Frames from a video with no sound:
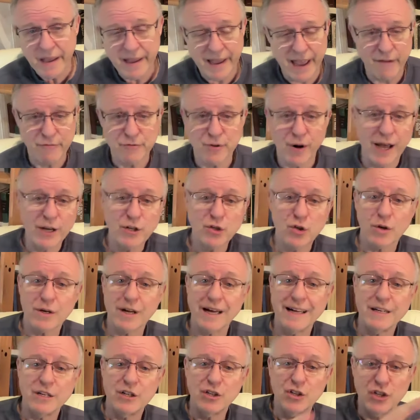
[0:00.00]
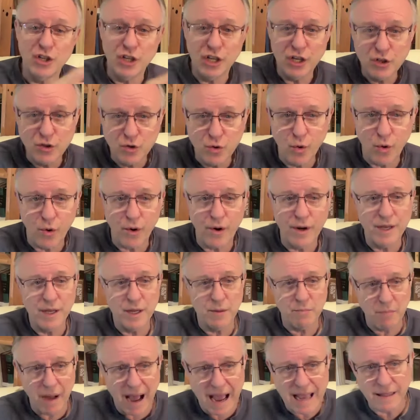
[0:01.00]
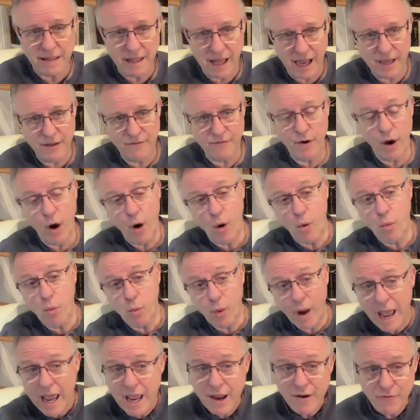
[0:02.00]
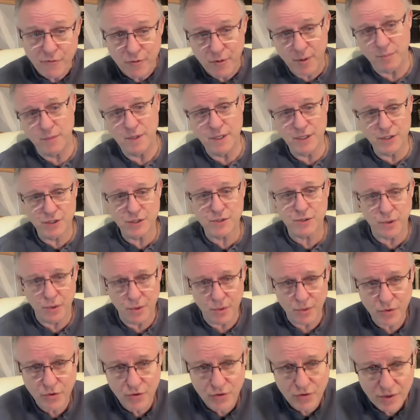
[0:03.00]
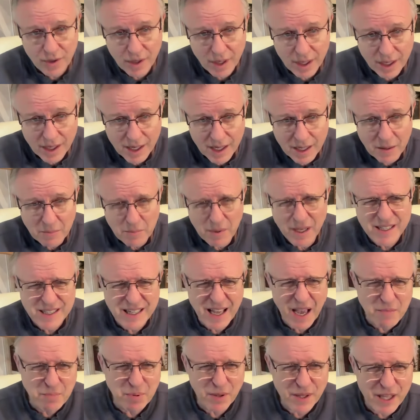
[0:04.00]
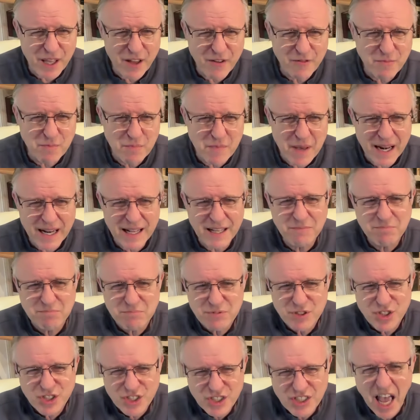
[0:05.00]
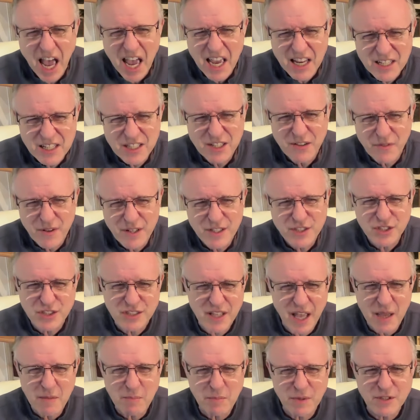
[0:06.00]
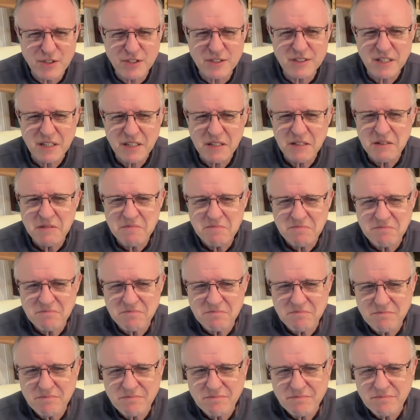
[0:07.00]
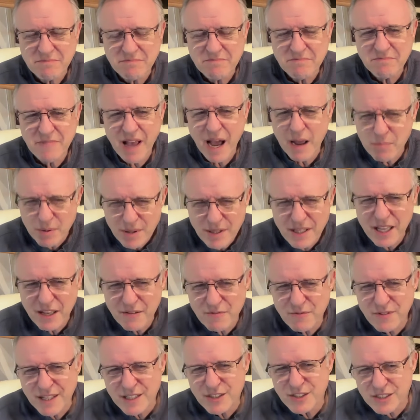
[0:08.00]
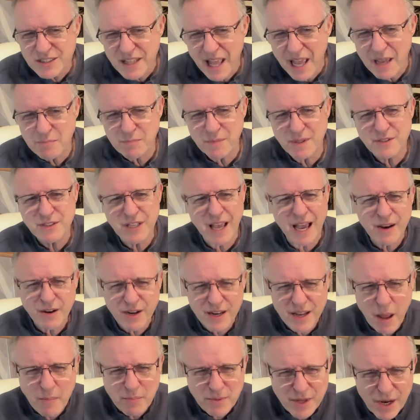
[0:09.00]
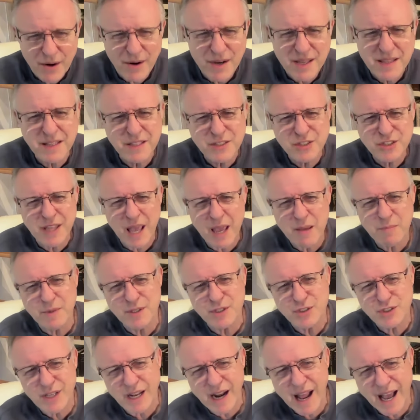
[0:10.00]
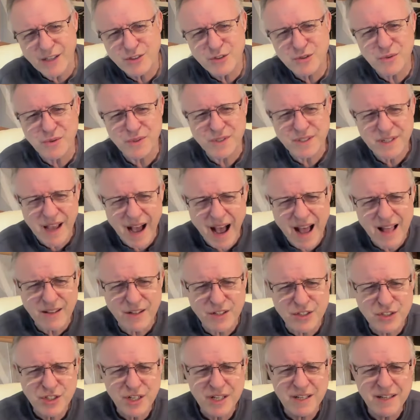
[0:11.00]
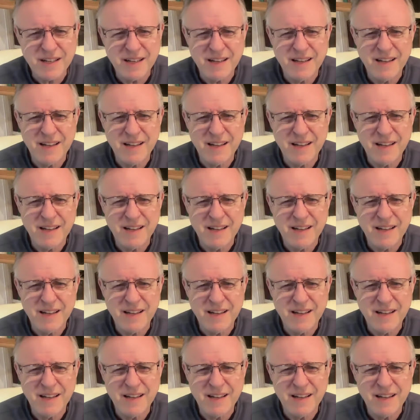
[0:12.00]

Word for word: after I took a detour in my life away from these truths, because I believed many scientific statements, I believed these statements. I kept hearing these statements in high school and college,